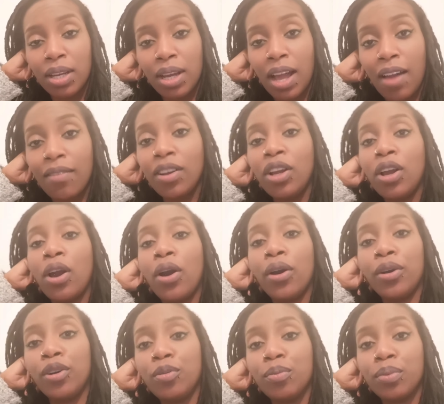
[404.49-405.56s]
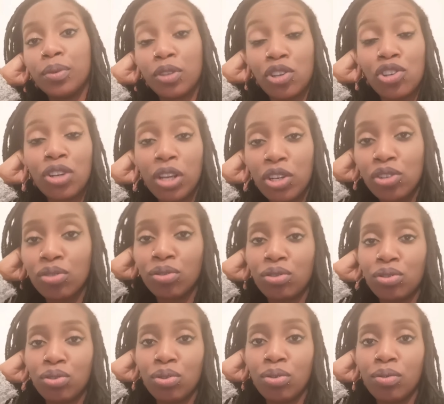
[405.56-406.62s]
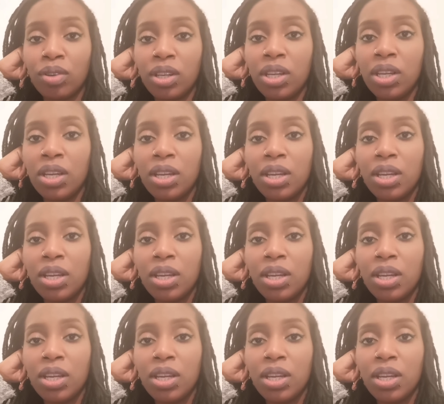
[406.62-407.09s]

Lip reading: having hope to change your story,